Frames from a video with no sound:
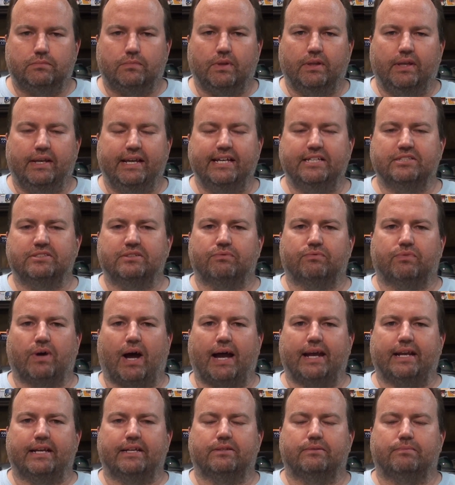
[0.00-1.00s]
He's
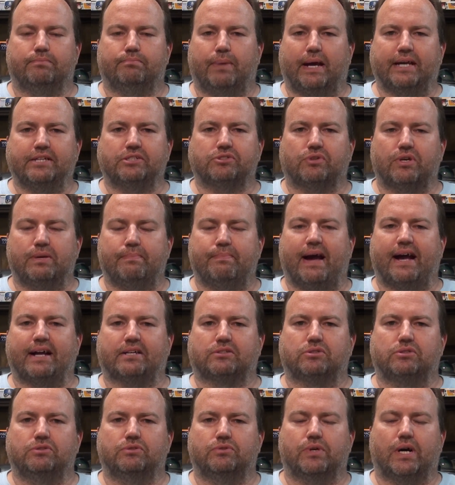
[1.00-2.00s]
invited basically back
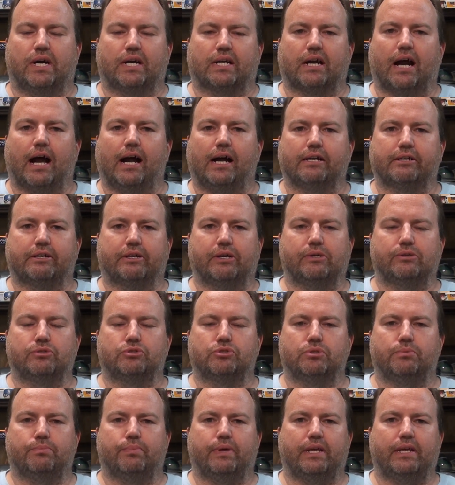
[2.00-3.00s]
to Congo
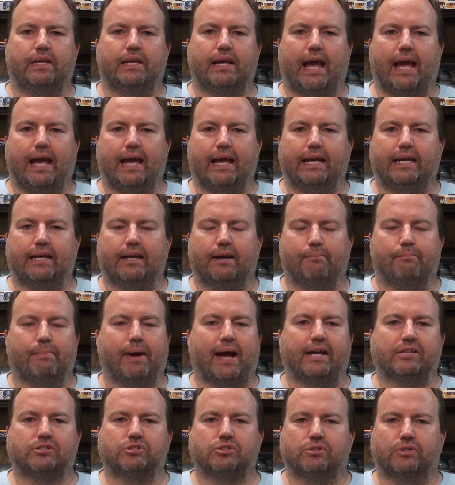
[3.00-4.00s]
to be an
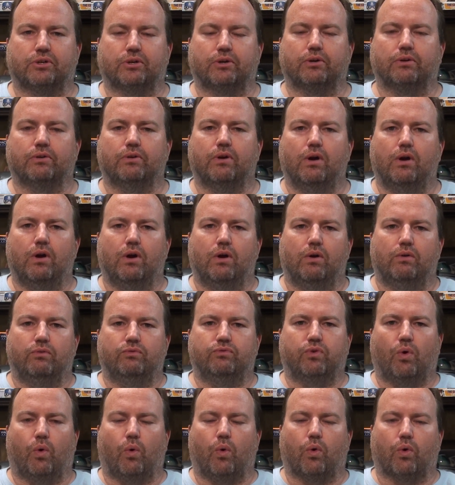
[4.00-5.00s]
ambassador
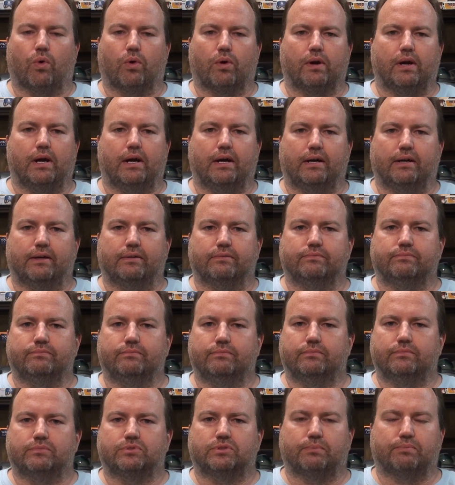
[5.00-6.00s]
for
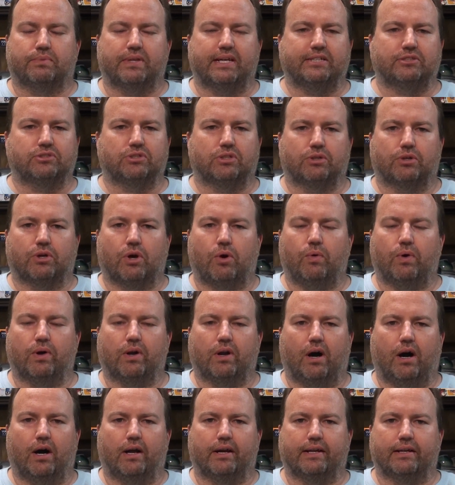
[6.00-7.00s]
some things that are going
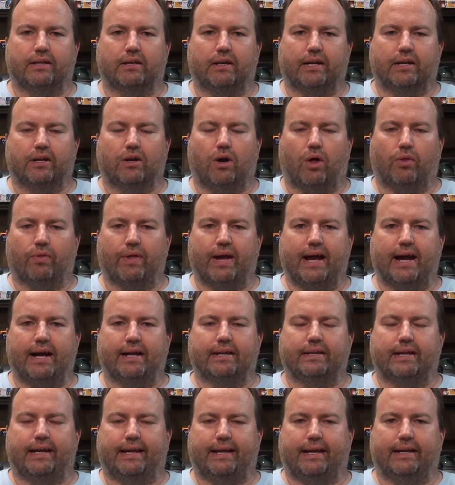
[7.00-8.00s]
on and all
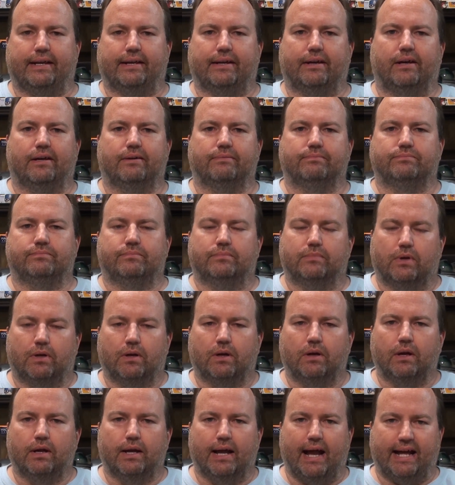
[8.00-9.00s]
that, and at
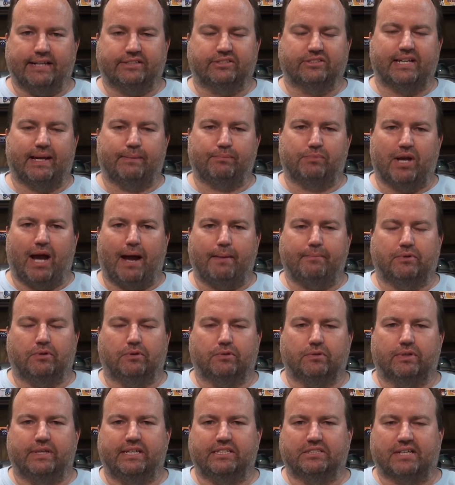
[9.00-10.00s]
the same
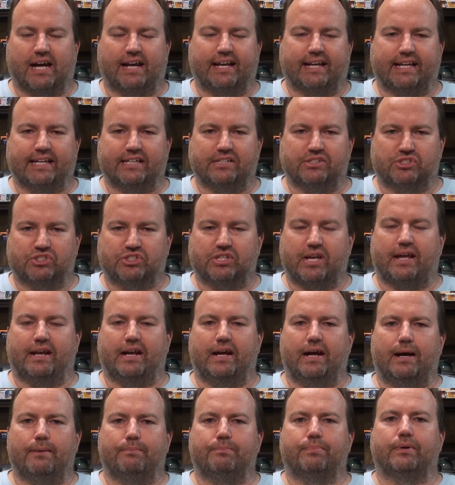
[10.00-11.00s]
time he's kind of getting set
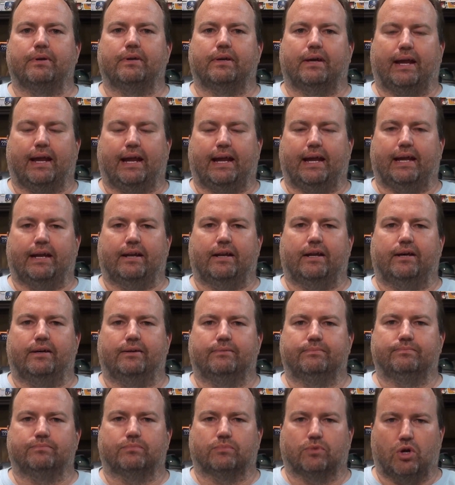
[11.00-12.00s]
up, and
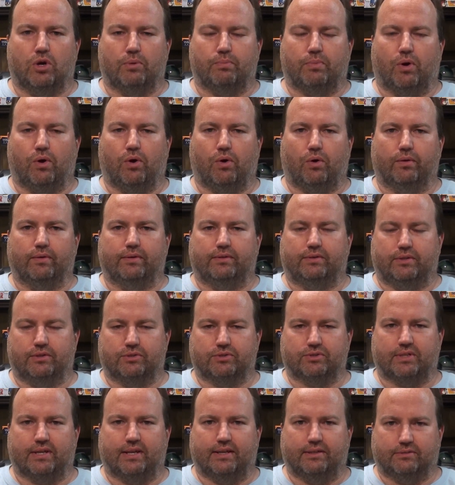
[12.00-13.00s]
lo and behold,
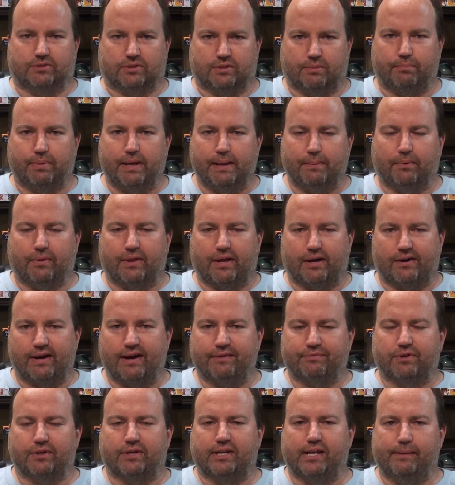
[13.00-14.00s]
there's some people that are
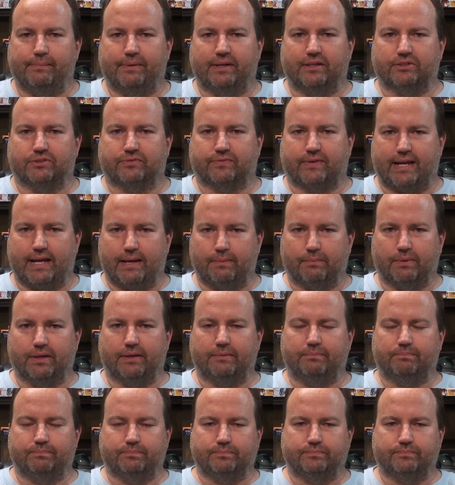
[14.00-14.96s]
after him and his family,